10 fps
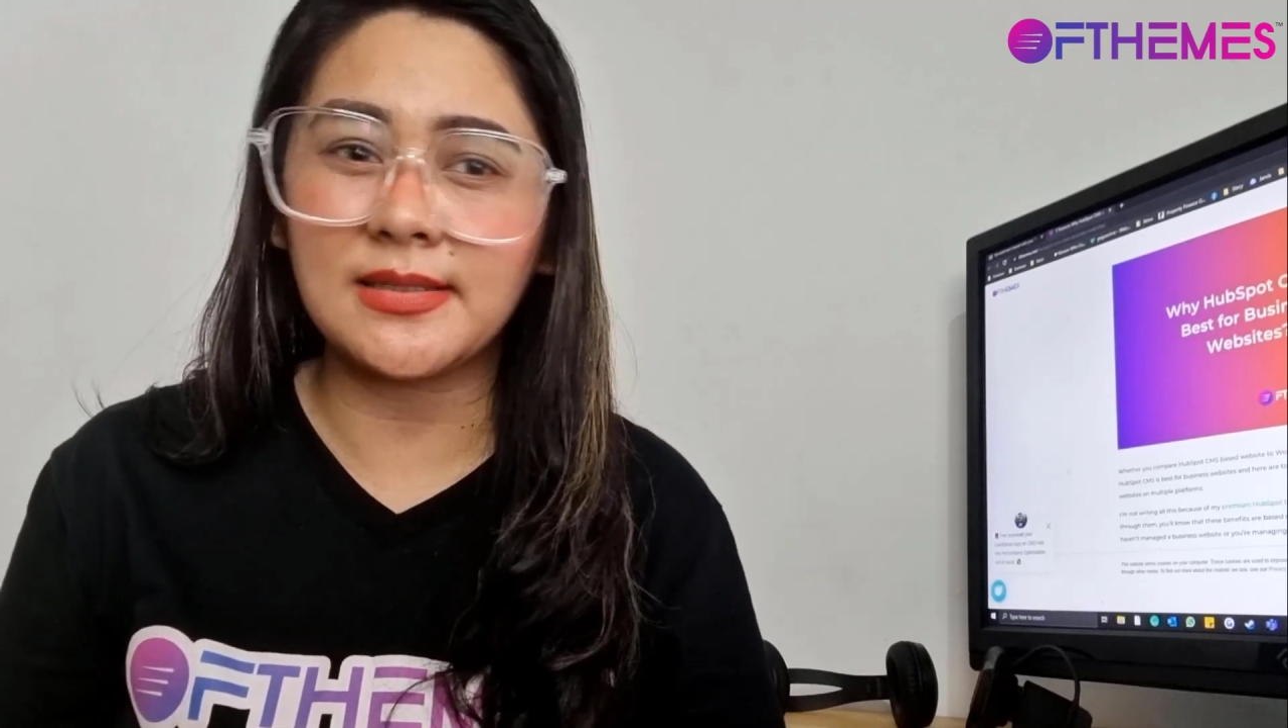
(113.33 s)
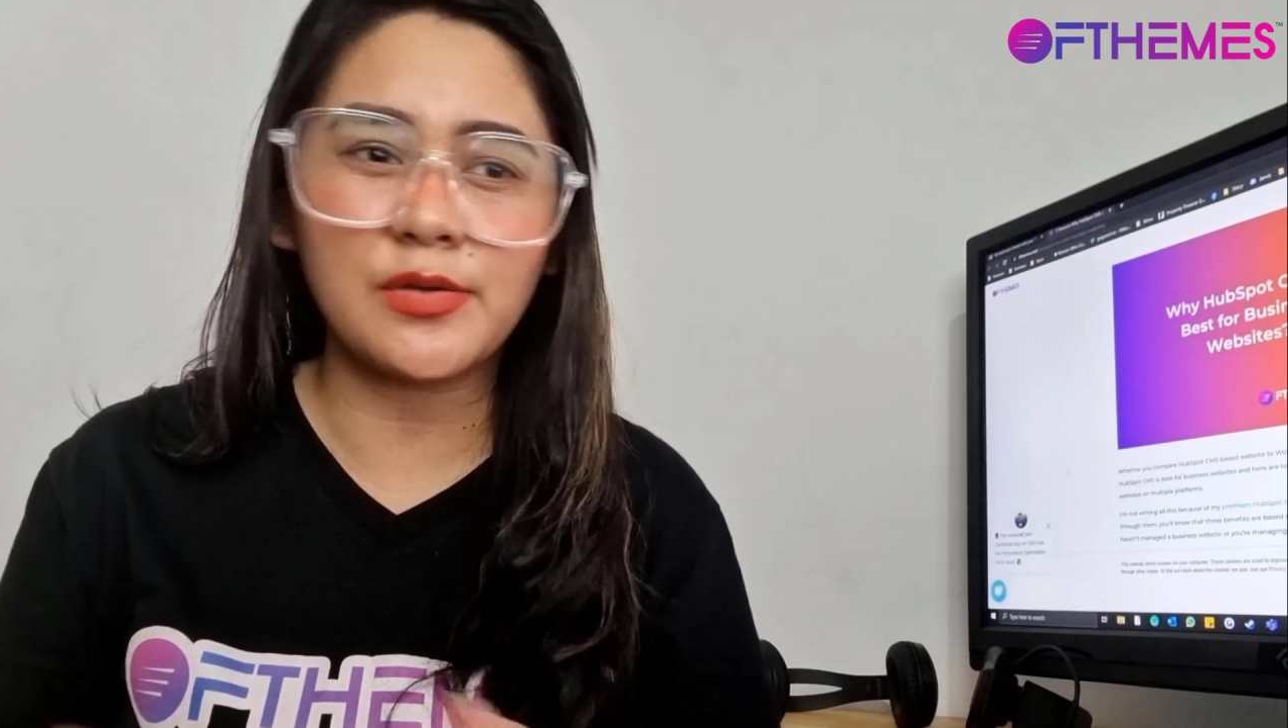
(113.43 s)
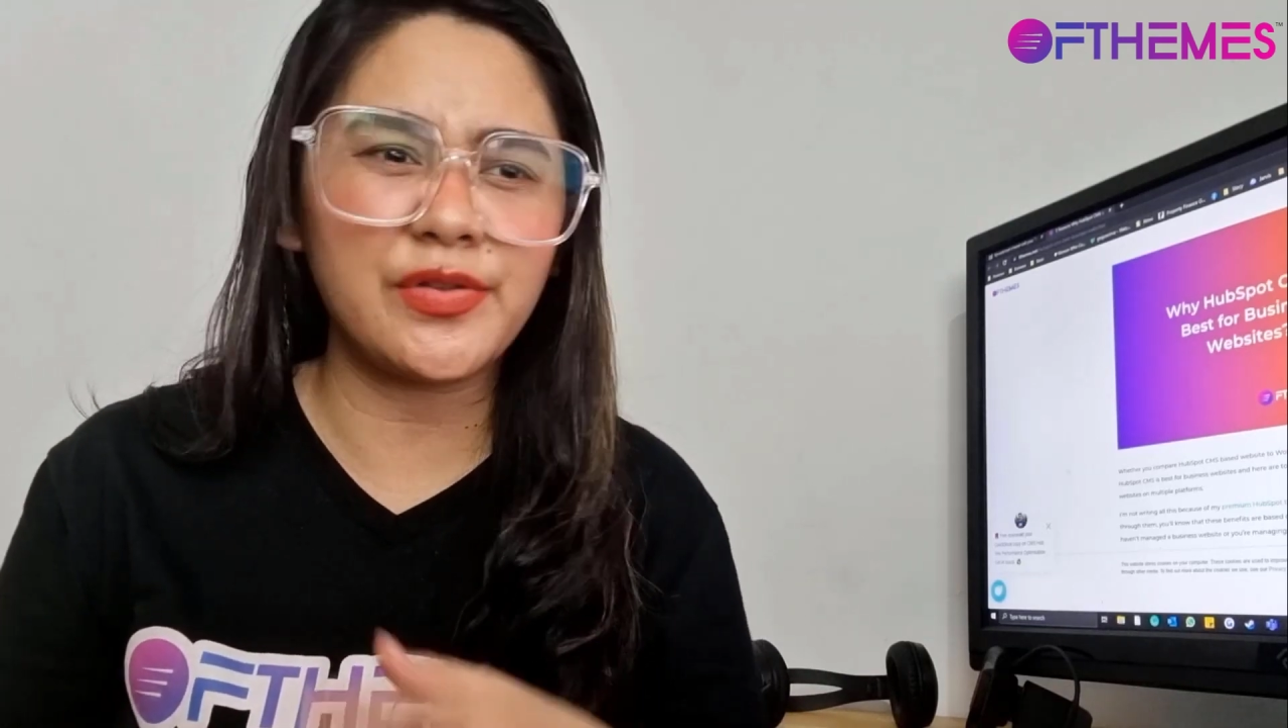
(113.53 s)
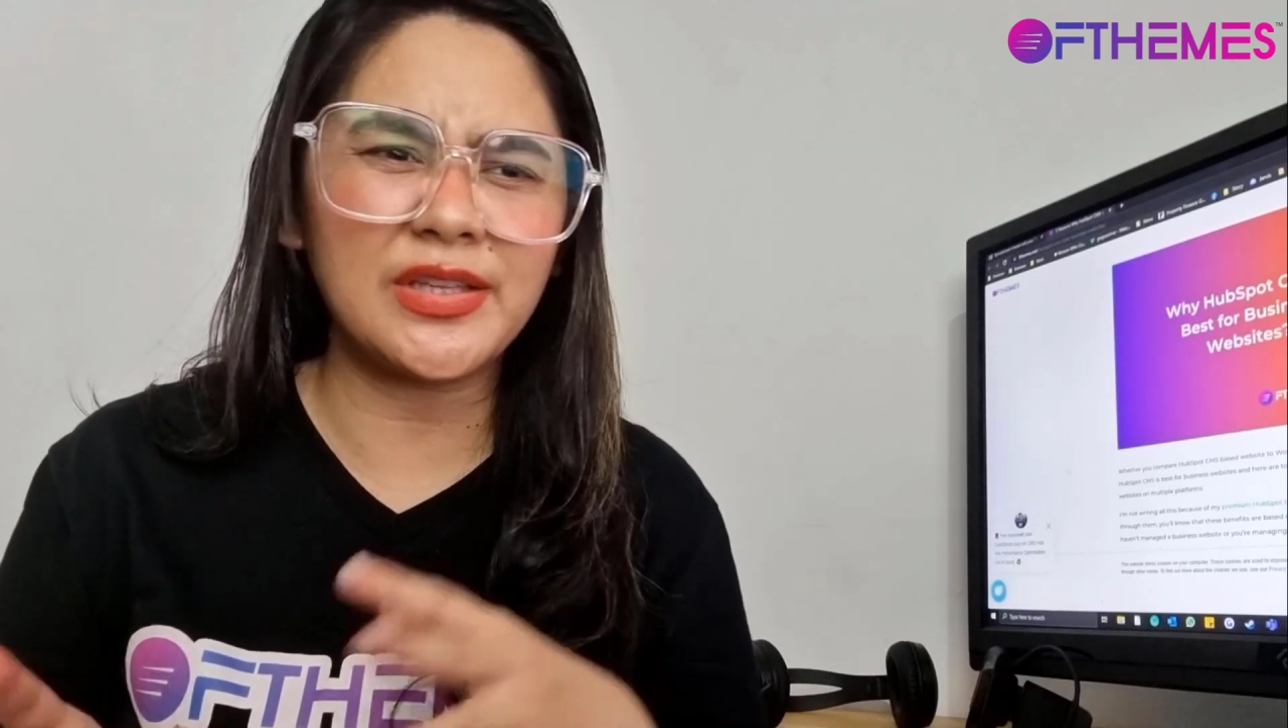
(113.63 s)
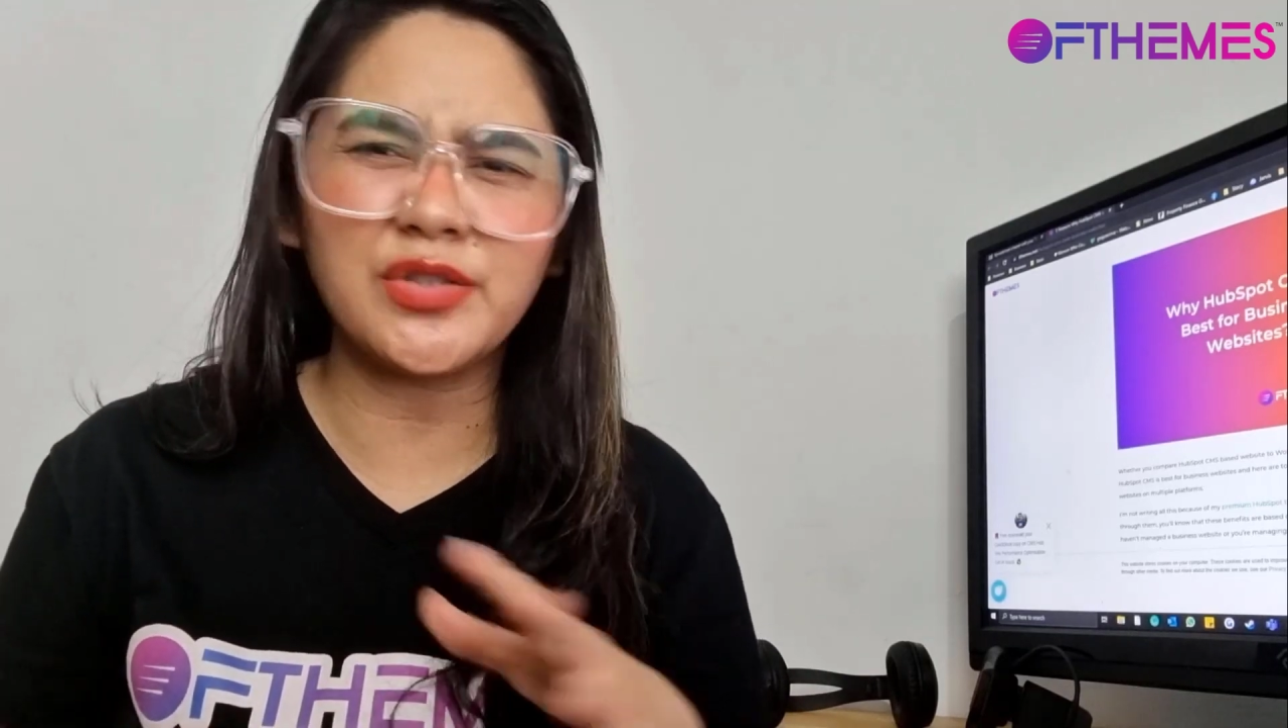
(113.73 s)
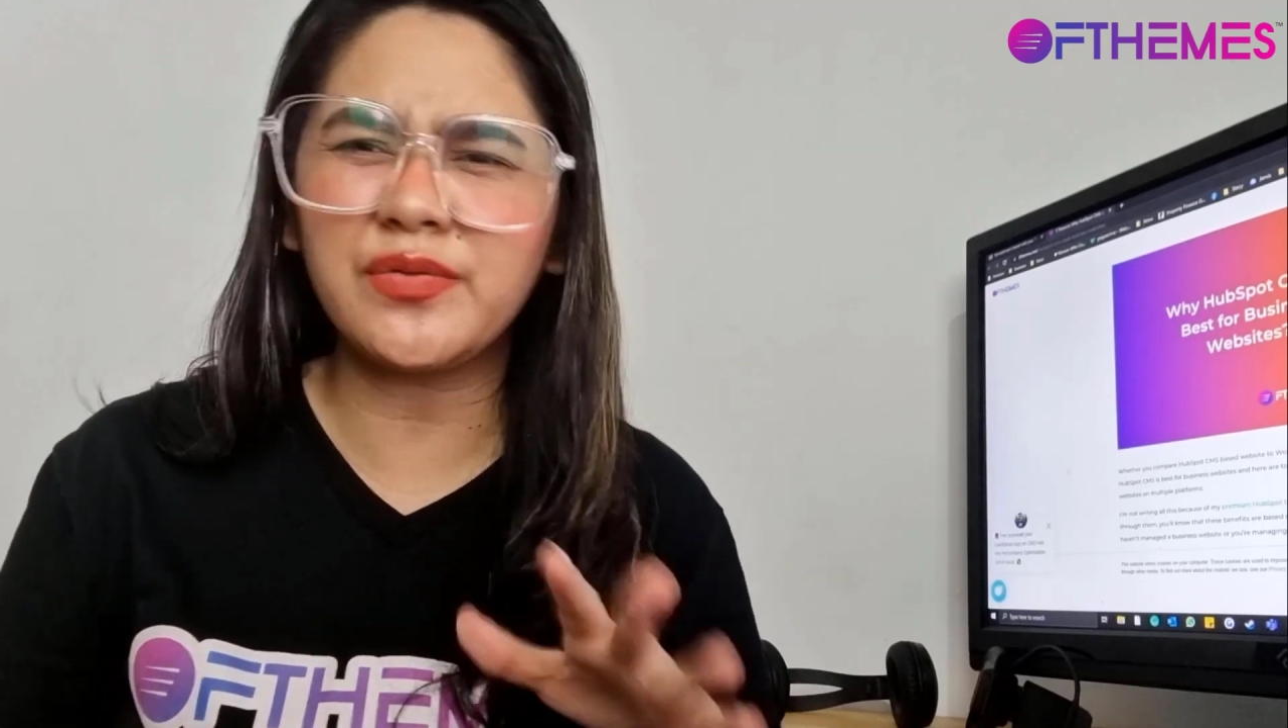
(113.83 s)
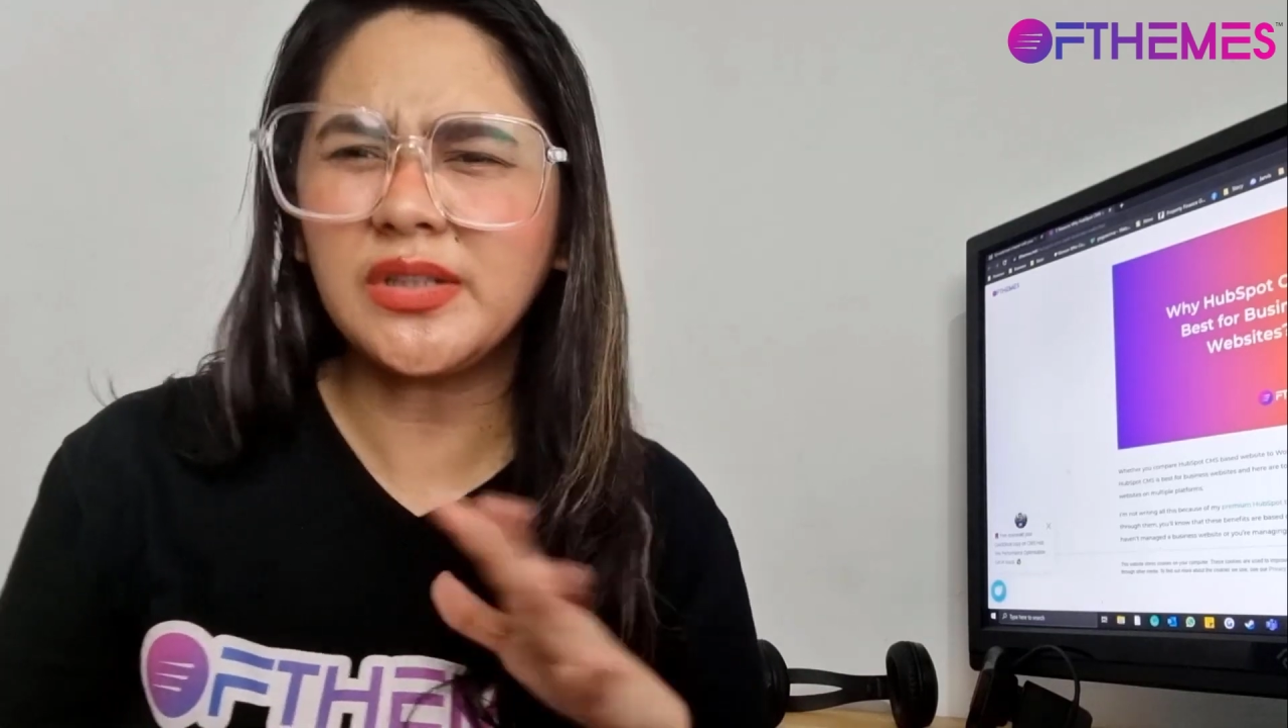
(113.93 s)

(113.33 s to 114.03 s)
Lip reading: So that's